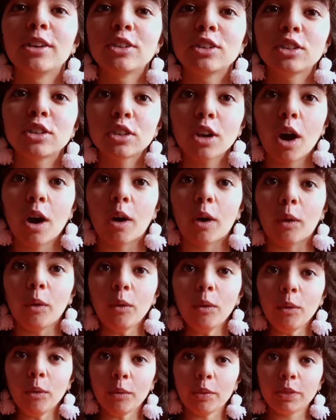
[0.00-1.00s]

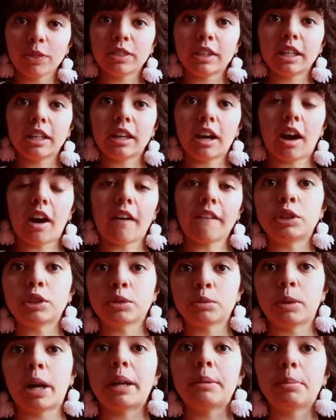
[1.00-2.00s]
So the
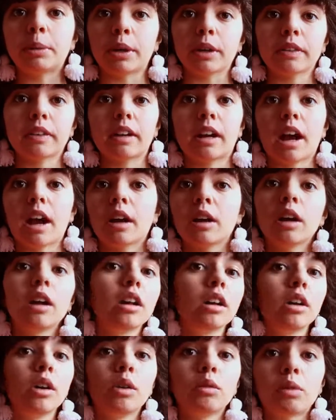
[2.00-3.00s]
first red book that I
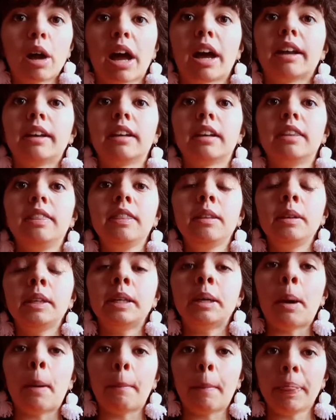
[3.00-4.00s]
read in
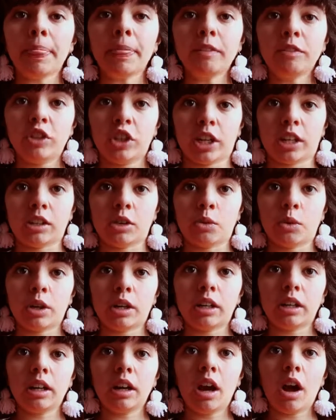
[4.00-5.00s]
the month of
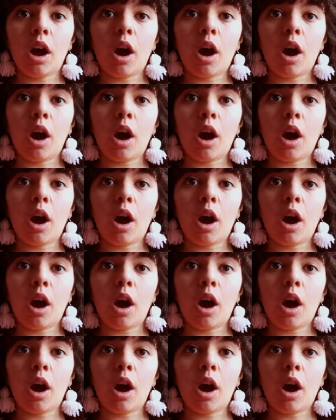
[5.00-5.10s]
January